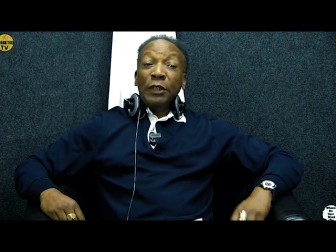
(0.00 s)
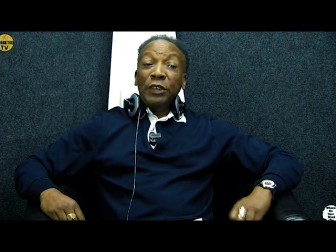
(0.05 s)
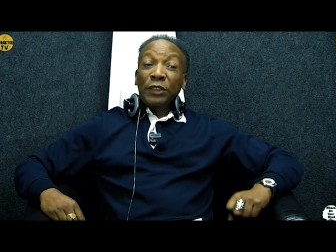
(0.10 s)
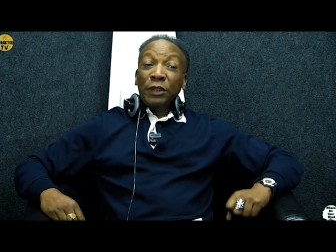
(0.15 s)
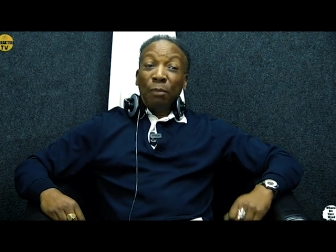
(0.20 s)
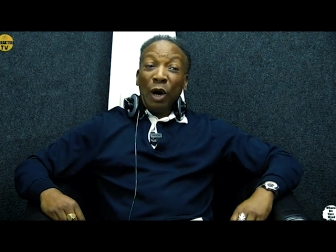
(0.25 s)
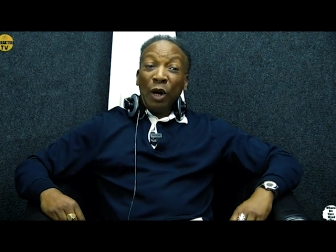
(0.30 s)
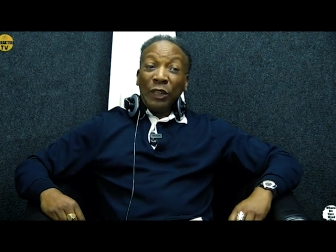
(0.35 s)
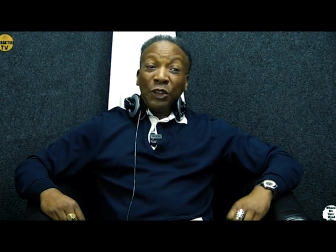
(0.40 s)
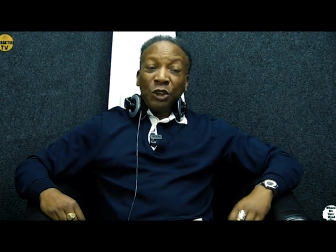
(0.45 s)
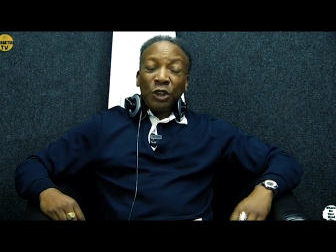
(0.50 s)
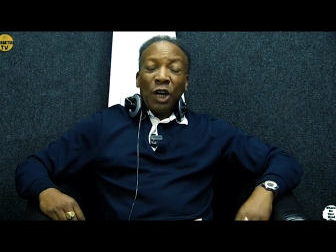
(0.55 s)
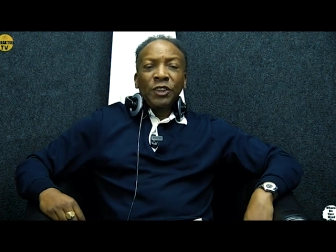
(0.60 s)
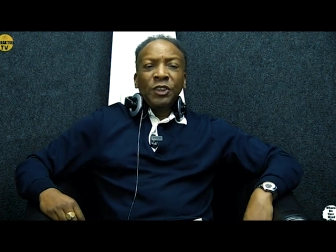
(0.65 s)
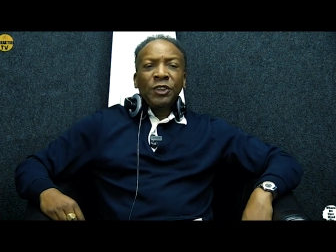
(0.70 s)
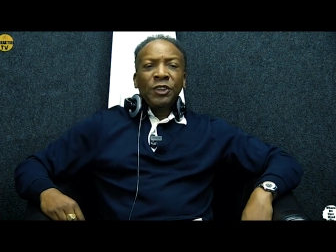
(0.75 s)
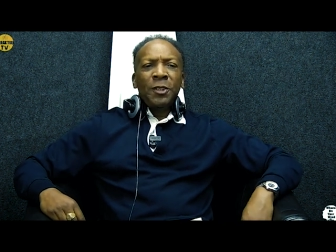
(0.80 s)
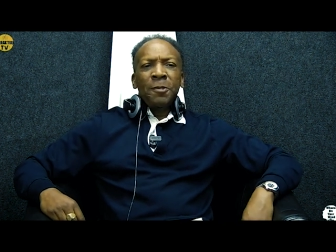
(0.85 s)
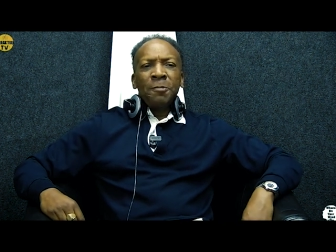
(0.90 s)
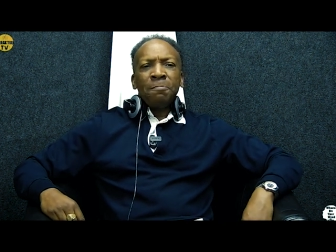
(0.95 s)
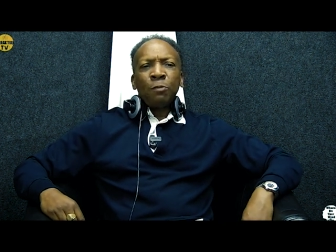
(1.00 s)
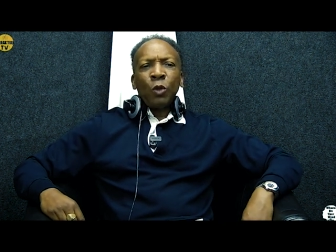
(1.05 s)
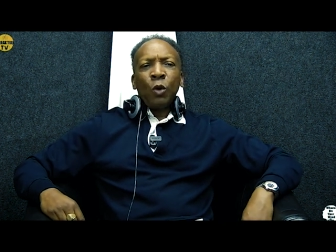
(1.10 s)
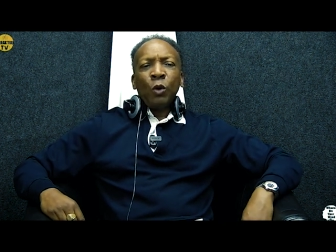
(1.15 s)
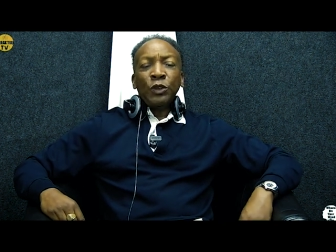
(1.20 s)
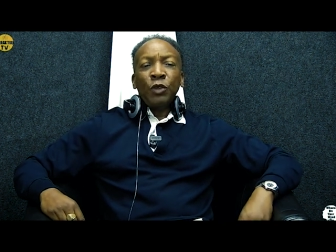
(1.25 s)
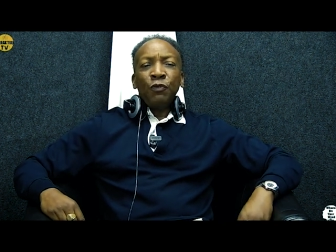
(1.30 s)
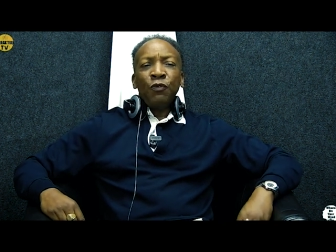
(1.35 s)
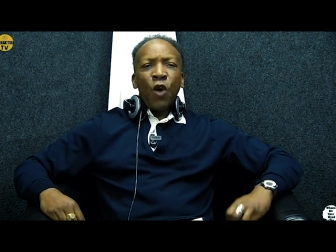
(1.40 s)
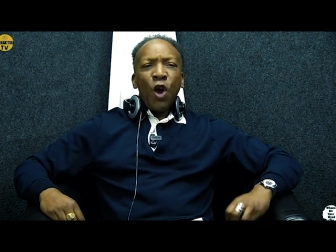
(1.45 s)
Mr. Bunny Johnson
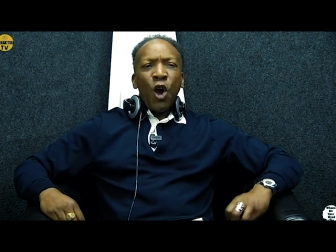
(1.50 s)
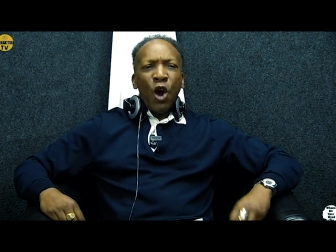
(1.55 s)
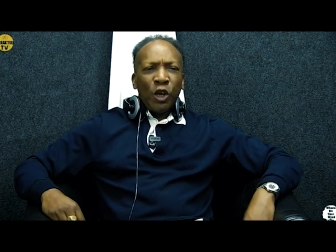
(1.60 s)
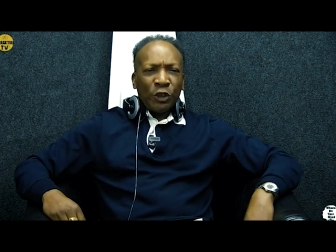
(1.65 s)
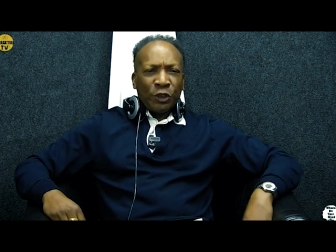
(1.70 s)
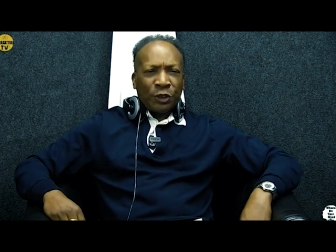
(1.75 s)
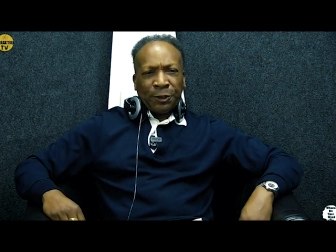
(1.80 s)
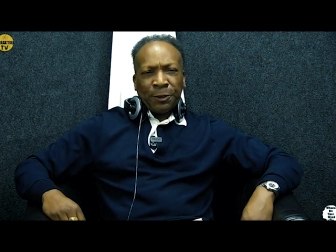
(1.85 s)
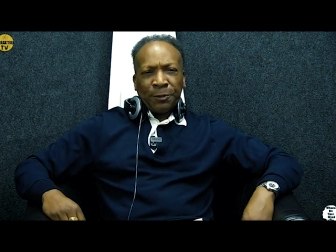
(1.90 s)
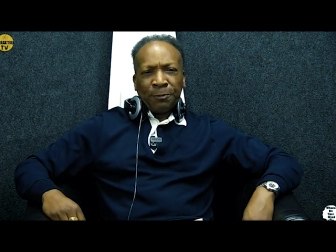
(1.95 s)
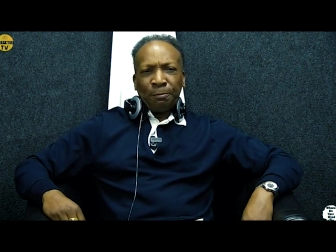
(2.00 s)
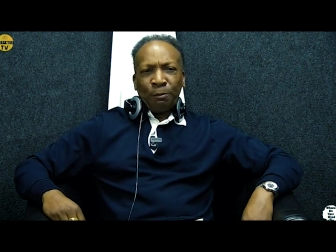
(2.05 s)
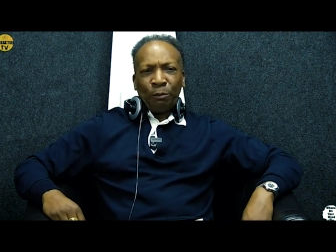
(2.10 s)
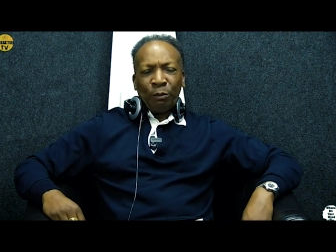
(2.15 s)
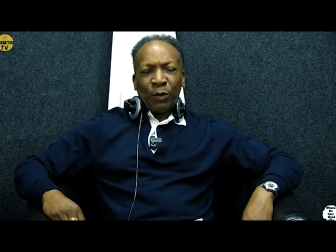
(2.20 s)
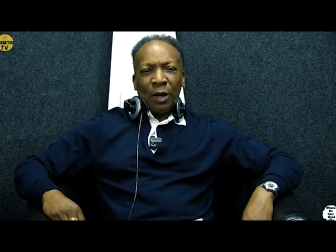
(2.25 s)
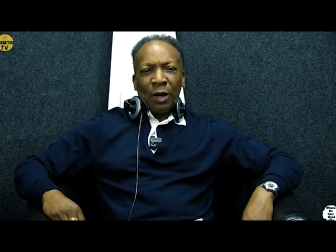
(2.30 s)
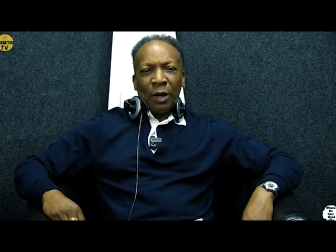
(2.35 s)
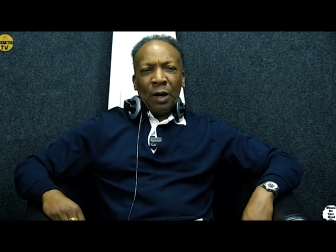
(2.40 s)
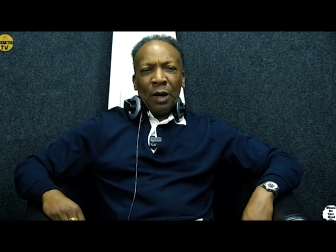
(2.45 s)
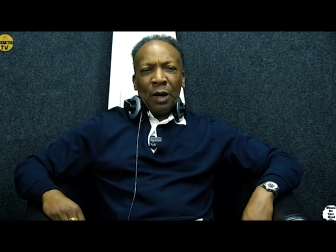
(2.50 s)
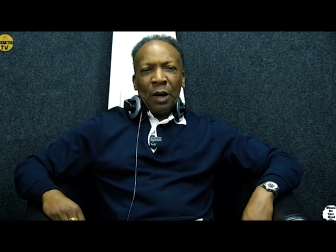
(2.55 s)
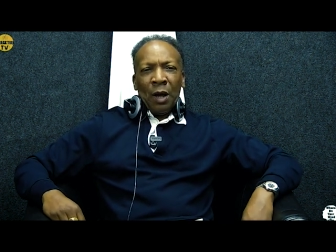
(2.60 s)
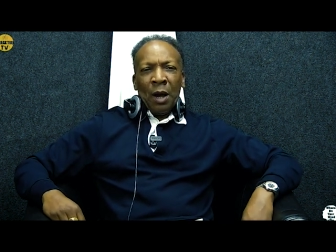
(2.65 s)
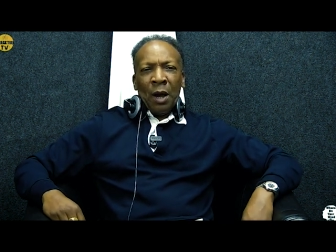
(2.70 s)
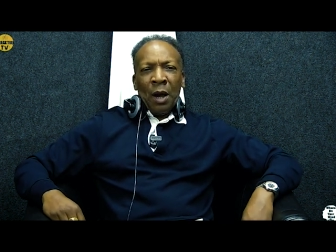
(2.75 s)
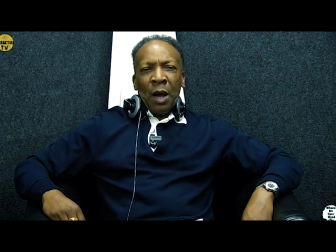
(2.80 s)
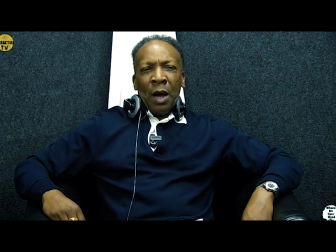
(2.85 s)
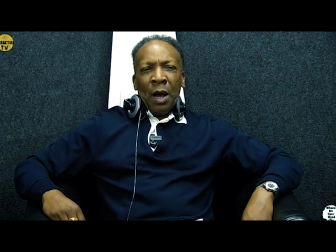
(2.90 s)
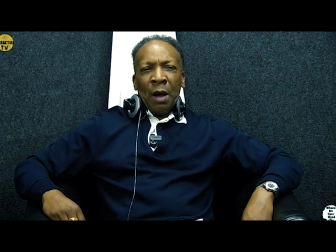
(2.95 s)
was the first
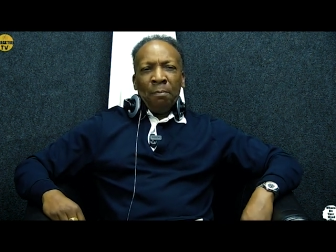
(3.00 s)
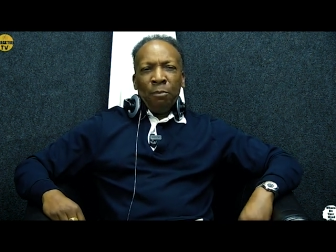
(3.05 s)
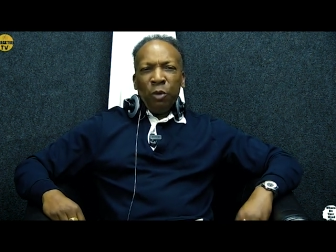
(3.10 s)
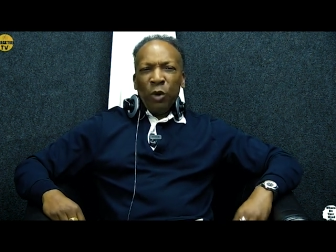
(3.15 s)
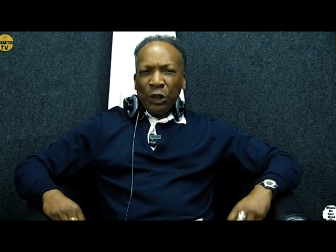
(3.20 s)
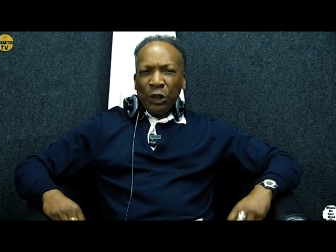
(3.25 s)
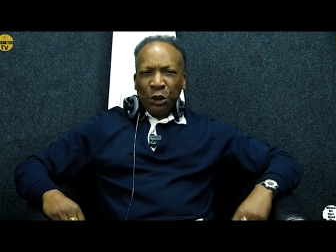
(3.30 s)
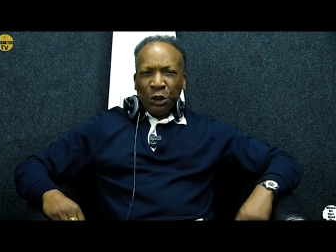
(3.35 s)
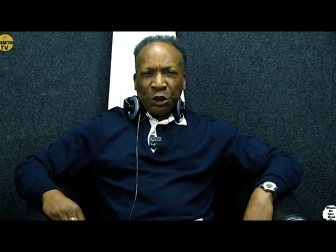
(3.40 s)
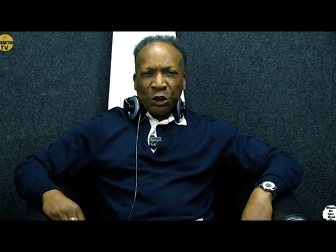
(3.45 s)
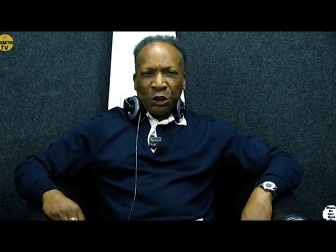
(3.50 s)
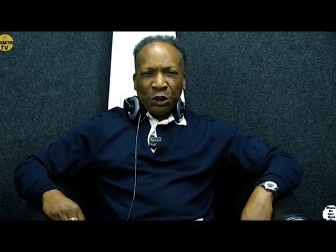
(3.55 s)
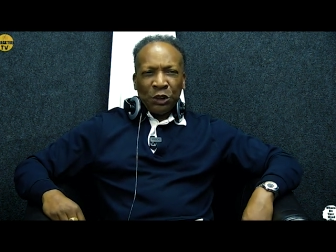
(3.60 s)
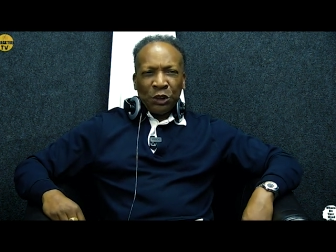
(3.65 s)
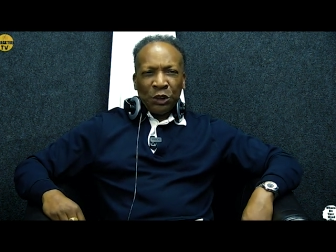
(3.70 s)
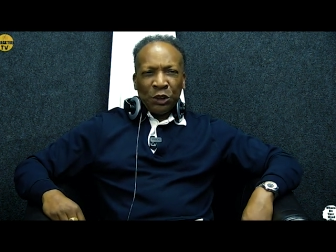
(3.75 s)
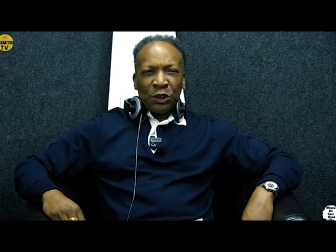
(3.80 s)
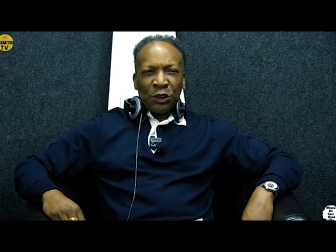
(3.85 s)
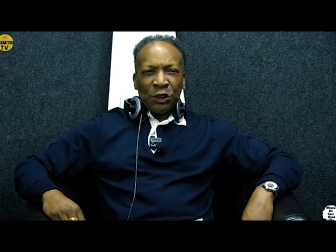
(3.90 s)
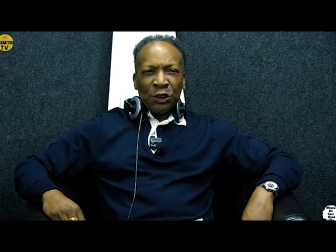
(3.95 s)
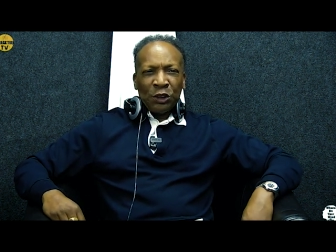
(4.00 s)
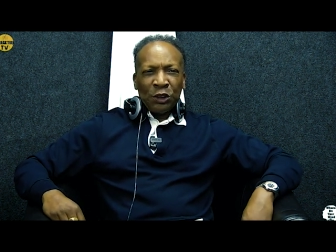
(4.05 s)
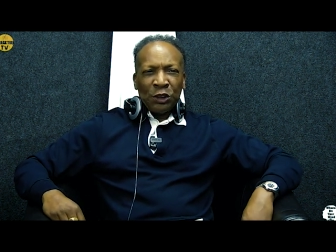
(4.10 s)
British